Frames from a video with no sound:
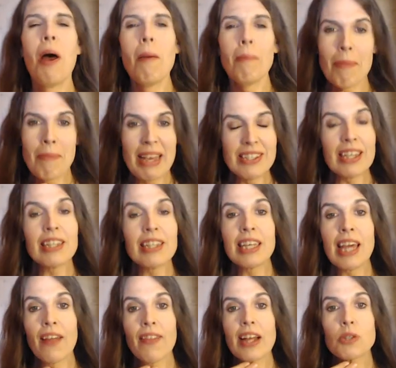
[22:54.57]
But basically,
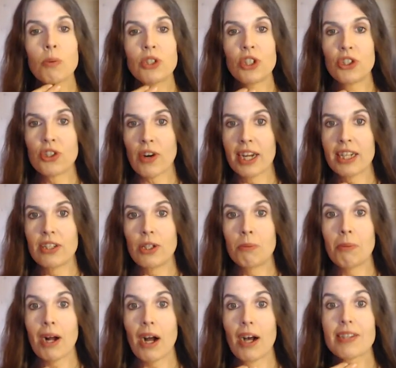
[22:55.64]
yeah, that's what you're trying to do
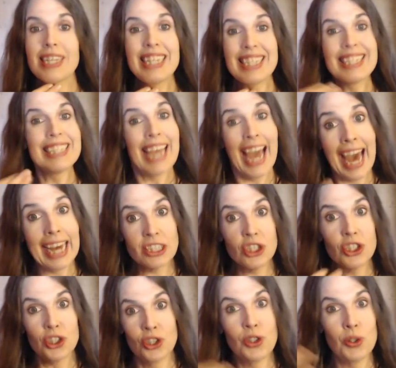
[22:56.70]
because it's
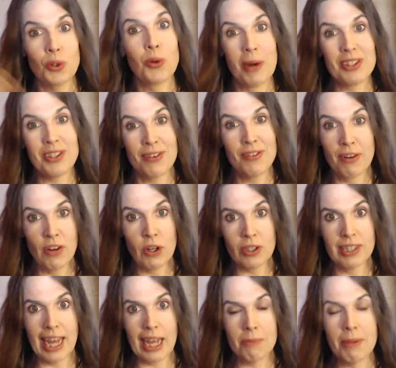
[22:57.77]
attached to the rest of your vocal
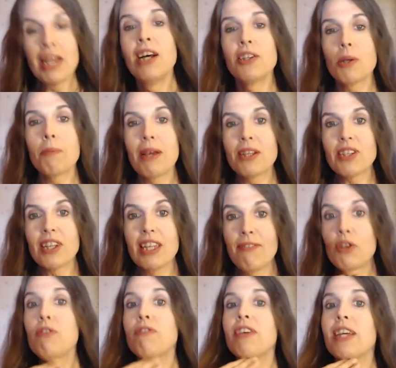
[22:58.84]
anatomy. So basically, if
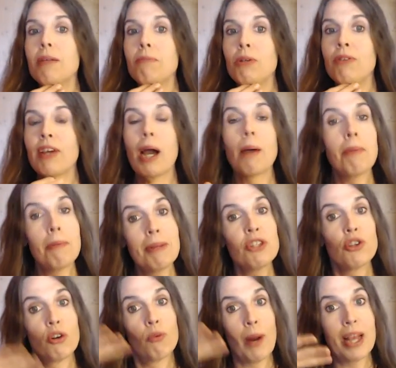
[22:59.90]
you feel it moving up, it means
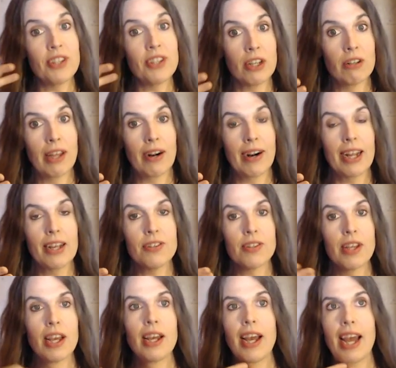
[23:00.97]
you're raising your larynx.
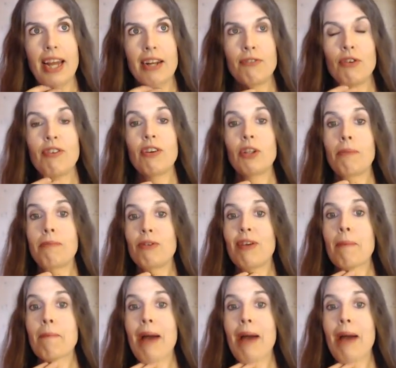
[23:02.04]
And if you feel it moving